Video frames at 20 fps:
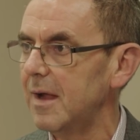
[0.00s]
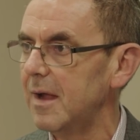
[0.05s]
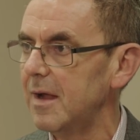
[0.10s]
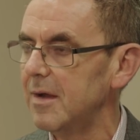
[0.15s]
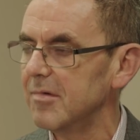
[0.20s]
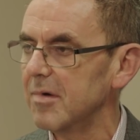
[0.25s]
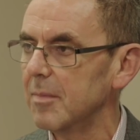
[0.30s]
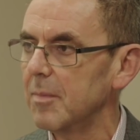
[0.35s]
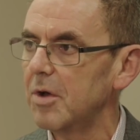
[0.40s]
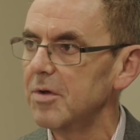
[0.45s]

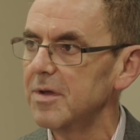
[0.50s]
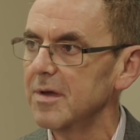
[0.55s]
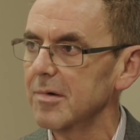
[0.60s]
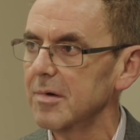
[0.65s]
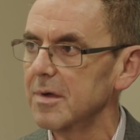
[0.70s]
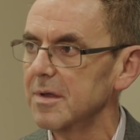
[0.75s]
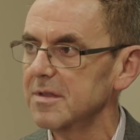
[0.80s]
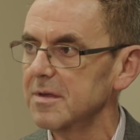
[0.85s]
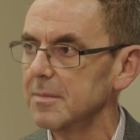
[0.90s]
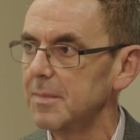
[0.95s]
in remote
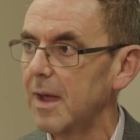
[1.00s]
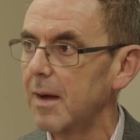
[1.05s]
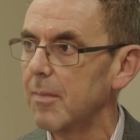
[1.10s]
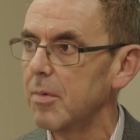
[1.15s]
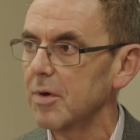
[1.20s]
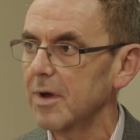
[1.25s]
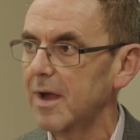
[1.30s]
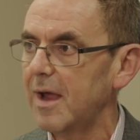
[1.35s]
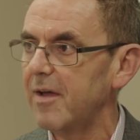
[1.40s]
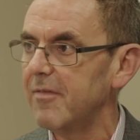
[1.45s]
areas to be
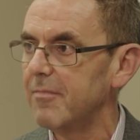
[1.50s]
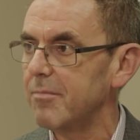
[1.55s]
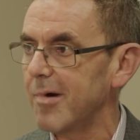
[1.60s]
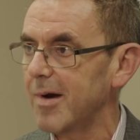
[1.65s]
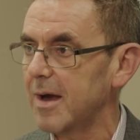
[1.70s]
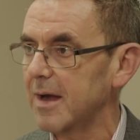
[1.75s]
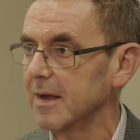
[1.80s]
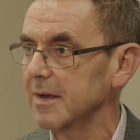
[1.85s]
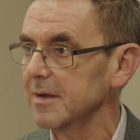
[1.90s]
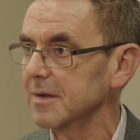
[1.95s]
able to have
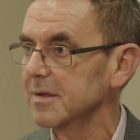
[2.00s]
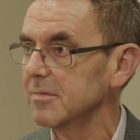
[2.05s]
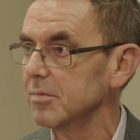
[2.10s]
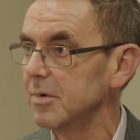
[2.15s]
breaks,